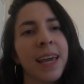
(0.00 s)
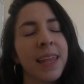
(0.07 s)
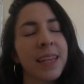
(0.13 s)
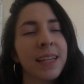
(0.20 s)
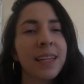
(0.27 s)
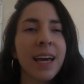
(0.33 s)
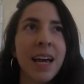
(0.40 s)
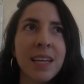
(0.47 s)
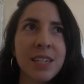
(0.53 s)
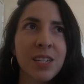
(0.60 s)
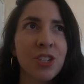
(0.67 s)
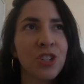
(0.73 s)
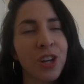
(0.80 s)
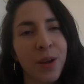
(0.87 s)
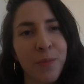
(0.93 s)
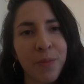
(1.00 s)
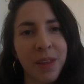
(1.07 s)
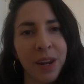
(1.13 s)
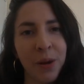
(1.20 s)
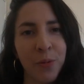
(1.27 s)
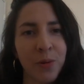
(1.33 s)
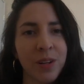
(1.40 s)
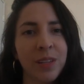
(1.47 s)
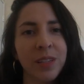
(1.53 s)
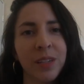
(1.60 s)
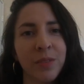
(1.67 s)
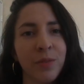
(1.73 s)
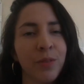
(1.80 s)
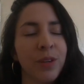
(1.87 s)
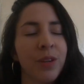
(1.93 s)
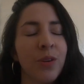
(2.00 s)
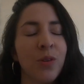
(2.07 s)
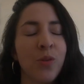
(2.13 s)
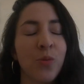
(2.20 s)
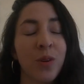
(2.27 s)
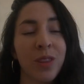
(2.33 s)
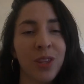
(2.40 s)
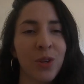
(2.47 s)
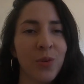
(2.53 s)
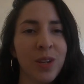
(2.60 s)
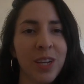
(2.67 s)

And the last gem that I want to leave with you